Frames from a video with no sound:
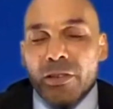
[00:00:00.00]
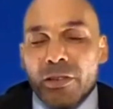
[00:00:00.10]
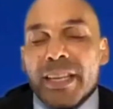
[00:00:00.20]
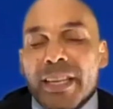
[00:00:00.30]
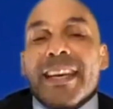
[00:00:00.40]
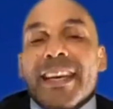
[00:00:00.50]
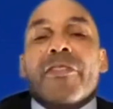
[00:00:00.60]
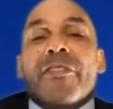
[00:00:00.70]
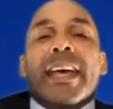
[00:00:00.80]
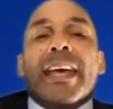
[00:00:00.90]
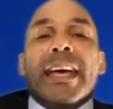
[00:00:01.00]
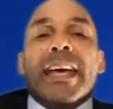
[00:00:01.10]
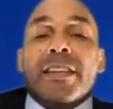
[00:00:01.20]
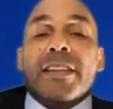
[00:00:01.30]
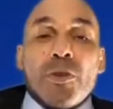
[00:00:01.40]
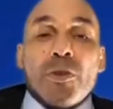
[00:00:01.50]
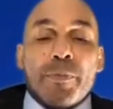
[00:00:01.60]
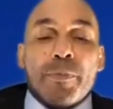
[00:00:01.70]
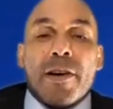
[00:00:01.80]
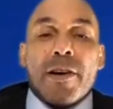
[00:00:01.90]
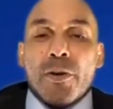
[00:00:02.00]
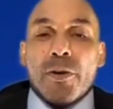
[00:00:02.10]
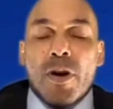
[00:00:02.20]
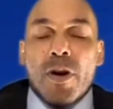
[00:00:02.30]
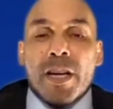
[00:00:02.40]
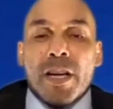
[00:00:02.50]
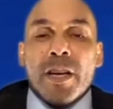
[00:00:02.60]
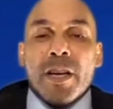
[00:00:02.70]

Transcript: You get to have any superpower you want.